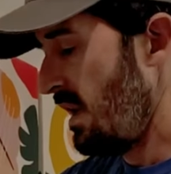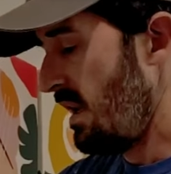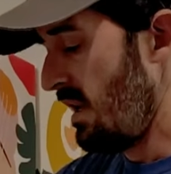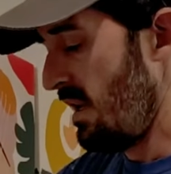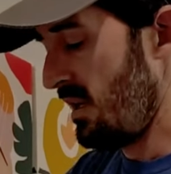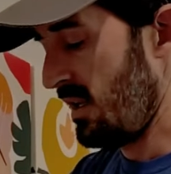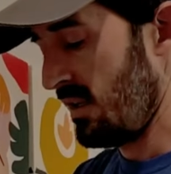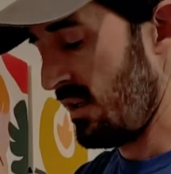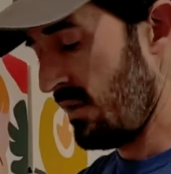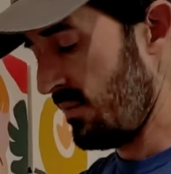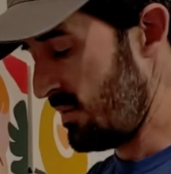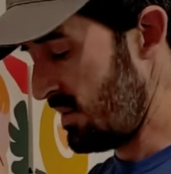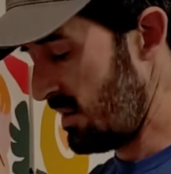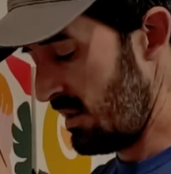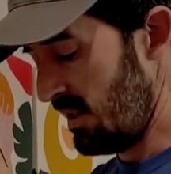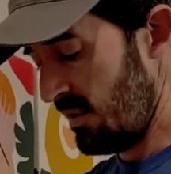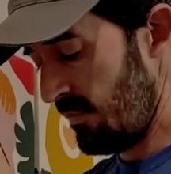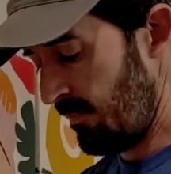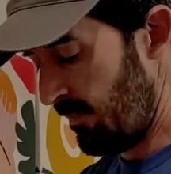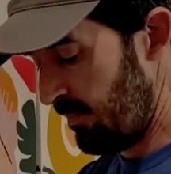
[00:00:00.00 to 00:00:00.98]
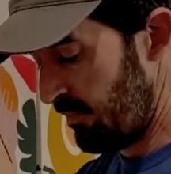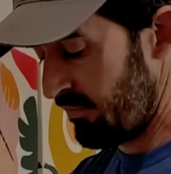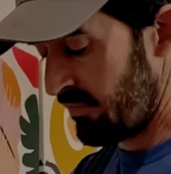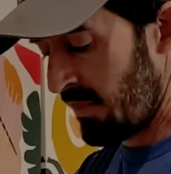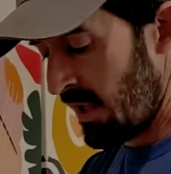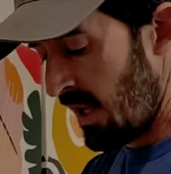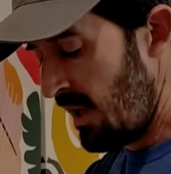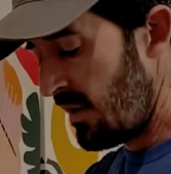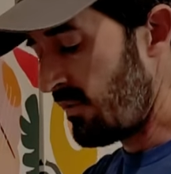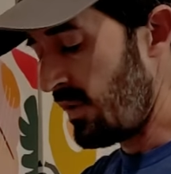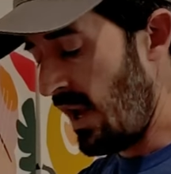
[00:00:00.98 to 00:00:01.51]
and it gives,
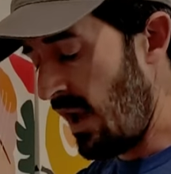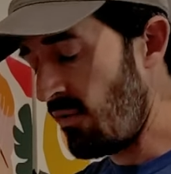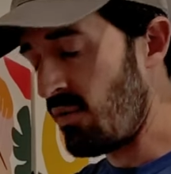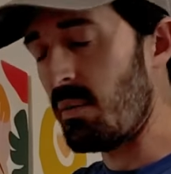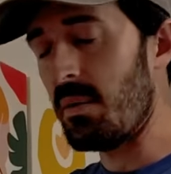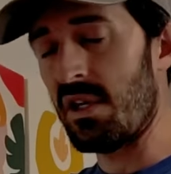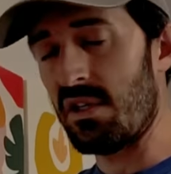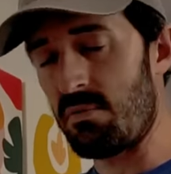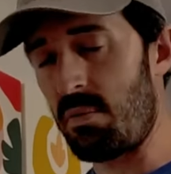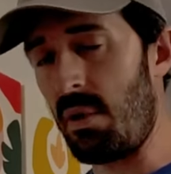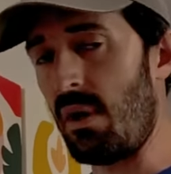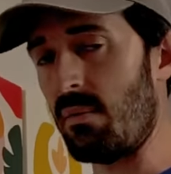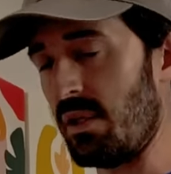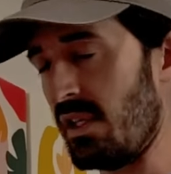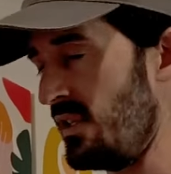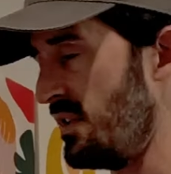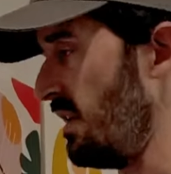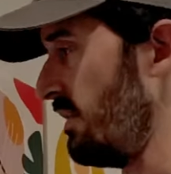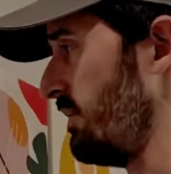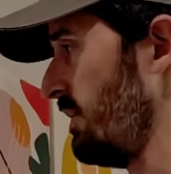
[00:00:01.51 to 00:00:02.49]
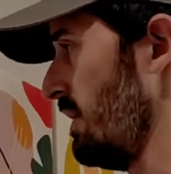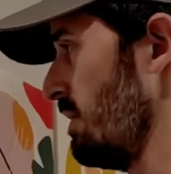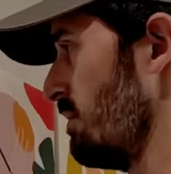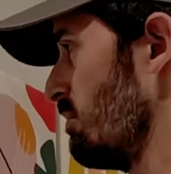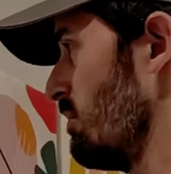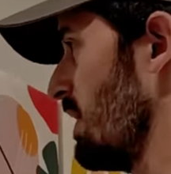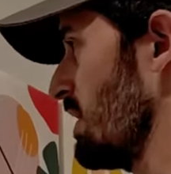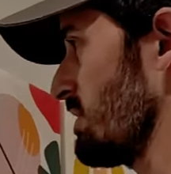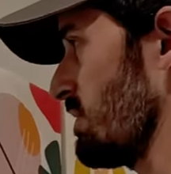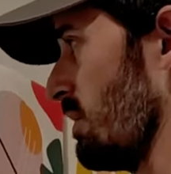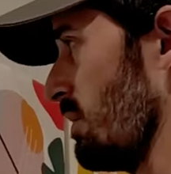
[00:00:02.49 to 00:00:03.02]
everybody's probably different
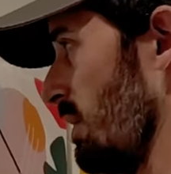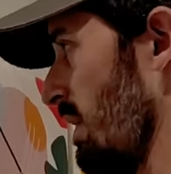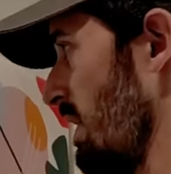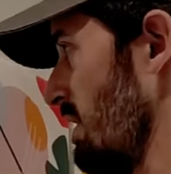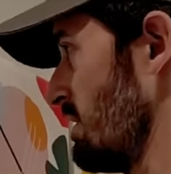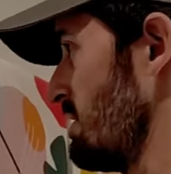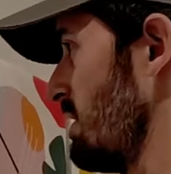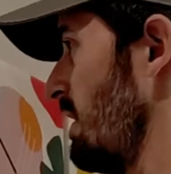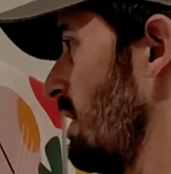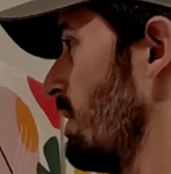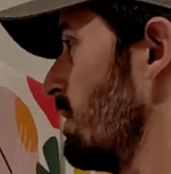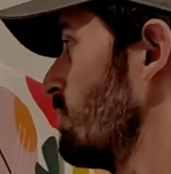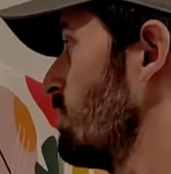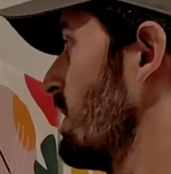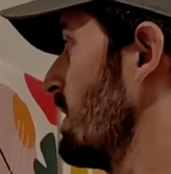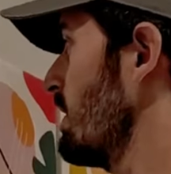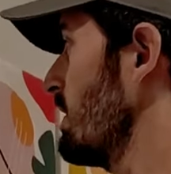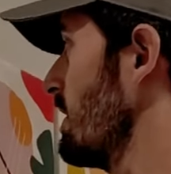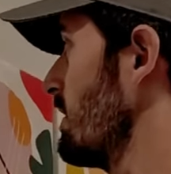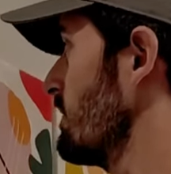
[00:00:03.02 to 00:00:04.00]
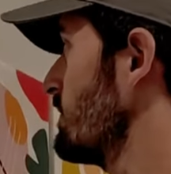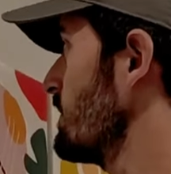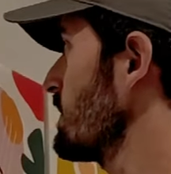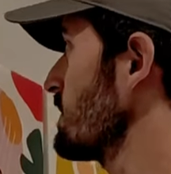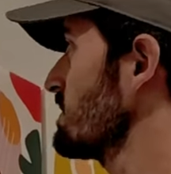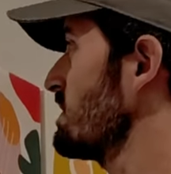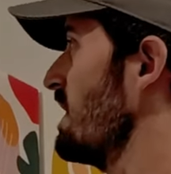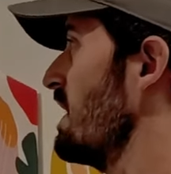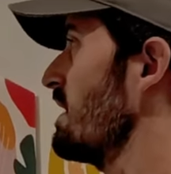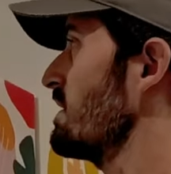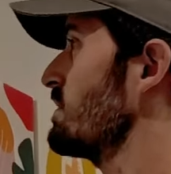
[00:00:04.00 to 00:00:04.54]
muscle-wise how that
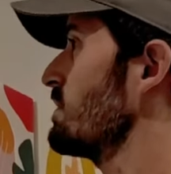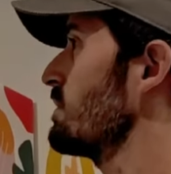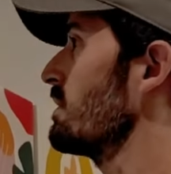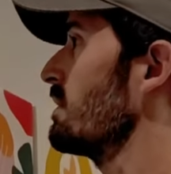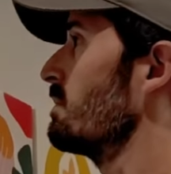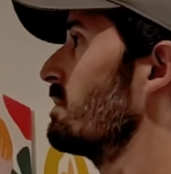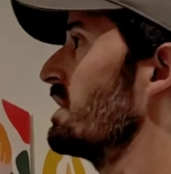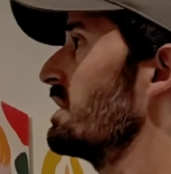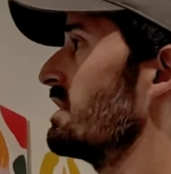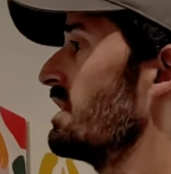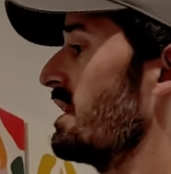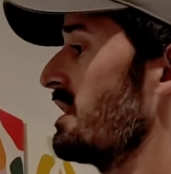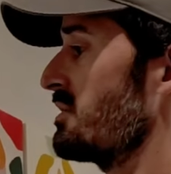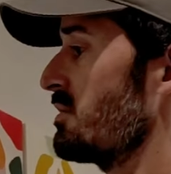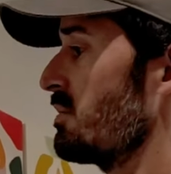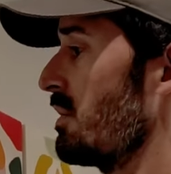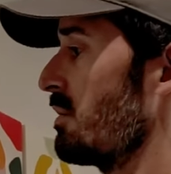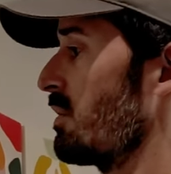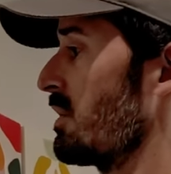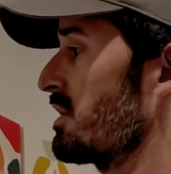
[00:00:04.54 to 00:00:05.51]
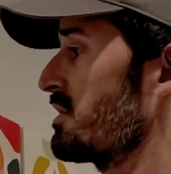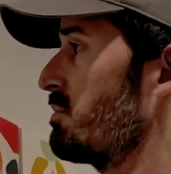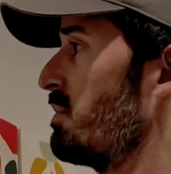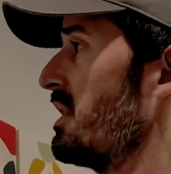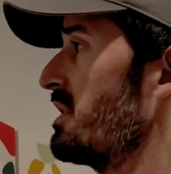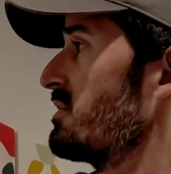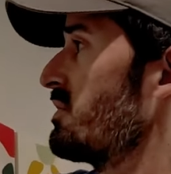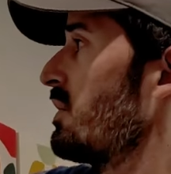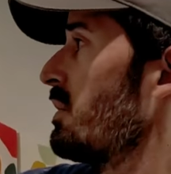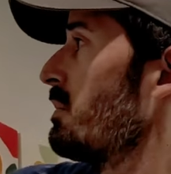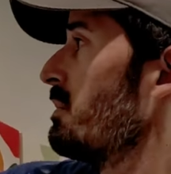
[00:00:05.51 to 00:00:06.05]
feels natural, but that's what works best for